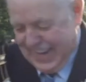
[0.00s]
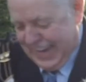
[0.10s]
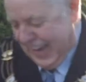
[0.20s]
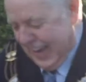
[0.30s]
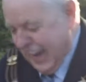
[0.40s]

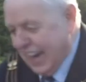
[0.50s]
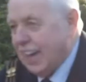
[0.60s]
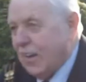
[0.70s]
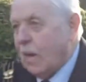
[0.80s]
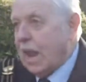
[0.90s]
people to
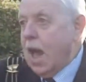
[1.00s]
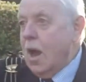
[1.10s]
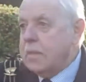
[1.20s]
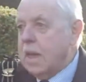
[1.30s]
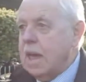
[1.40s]
come
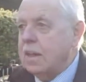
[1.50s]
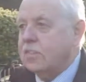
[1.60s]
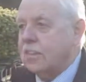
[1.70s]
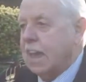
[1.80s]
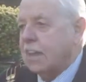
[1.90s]
well, back as
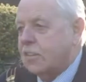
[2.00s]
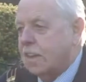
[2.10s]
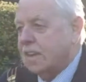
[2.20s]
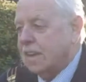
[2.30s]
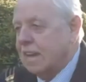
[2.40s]
adults yes, yes,
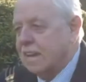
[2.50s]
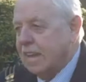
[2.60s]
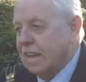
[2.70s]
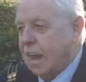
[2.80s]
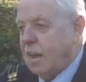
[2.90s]
and open yeah.
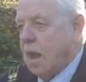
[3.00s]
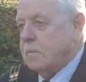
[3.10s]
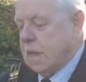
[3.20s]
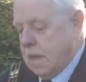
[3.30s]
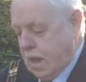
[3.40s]
it. Yeah, I
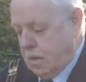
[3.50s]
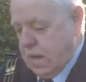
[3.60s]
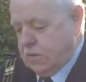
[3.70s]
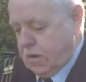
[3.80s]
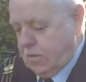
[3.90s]
hope, they, I hope
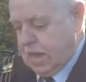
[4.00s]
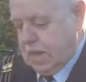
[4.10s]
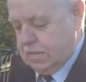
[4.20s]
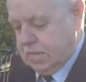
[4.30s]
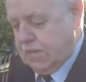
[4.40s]
they do,
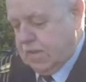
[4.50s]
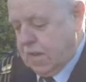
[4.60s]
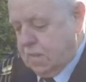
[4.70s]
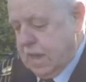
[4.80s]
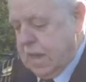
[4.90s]
yeah. Definitely
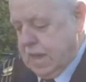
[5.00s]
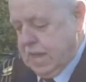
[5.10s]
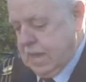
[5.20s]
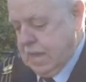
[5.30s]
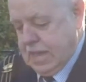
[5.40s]
not me.
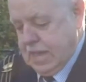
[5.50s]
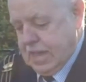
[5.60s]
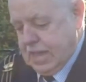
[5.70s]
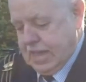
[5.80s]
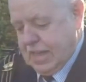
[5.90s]

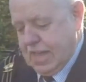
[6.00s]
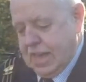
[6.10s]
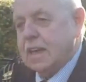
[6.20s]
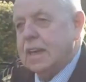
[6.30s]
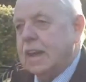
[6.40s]

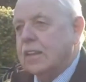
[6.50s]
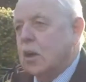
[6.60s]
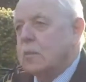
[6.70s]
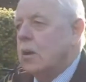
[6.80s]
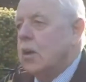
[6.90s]
and
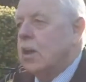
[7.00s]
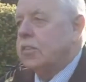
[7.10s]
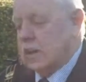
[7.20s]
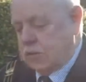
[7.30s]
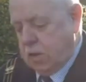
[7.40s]
it's going to be
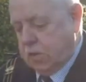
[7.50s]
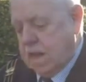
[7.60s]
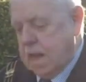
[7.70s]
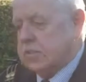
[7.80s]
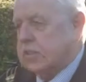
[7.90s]
unearthed in
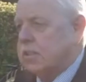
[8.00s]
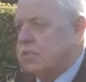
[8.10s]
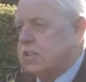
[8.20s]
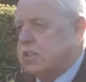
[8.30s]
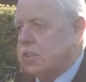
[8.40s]

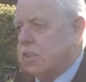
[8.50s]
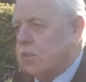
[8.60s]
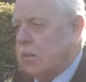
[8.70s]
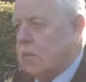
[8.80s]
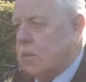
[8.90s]

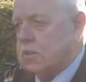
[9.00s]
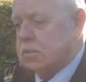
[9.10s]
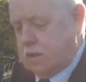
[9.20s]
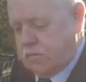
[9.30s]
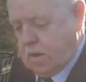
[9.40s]
2063, which
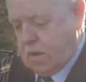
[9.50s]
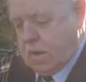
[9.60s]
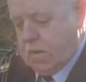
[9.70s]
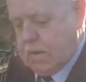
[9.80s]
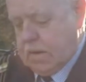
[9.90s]
is not far
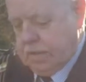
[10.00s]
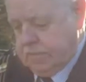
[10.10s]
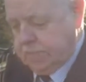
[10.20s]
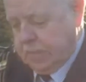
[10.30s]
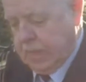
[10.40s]
away, really.
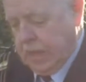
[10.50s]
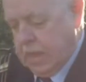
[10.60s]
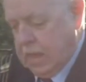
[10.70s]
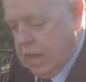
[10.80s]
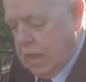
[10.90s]

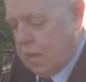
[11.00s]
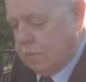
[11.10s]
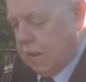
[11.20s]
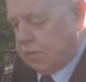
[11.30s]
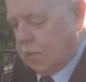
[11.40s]

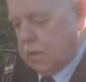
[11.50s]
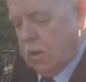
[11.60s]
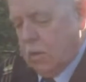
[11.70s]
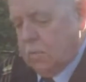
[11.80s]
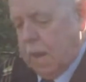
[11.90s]
And perhaps all
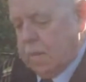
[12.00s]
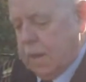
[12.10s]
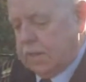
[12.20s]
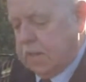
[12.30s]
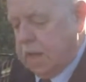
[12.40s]
young people
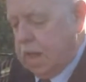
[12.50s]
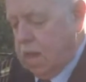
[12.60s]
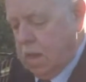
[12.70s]
here today